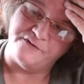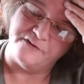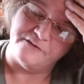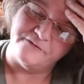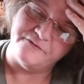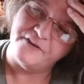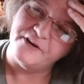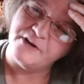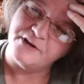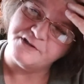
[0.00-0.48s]

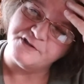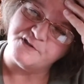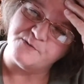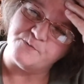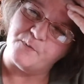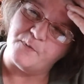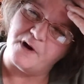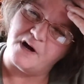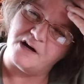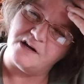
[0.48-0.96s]
very
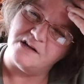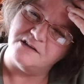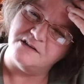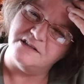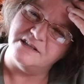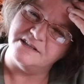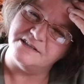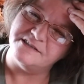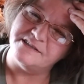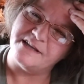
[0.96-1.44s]
small
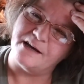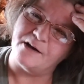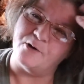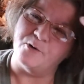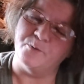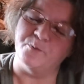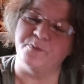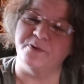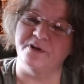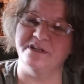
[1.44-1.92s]

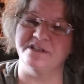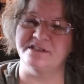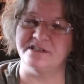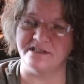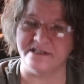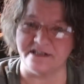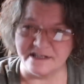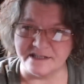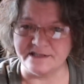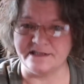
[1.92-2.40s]
discount, but it's a
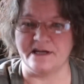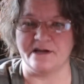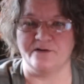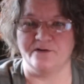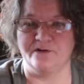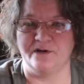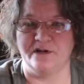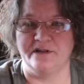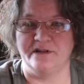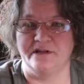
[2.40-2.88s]

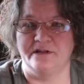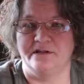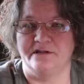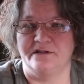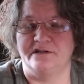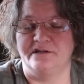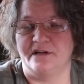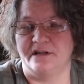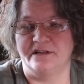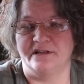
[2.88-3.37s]
discount
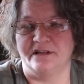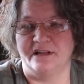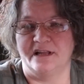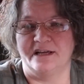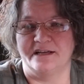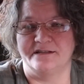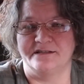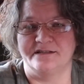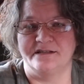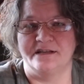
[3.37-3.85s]

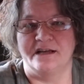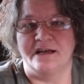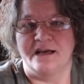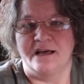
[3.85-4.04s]
nonetheless,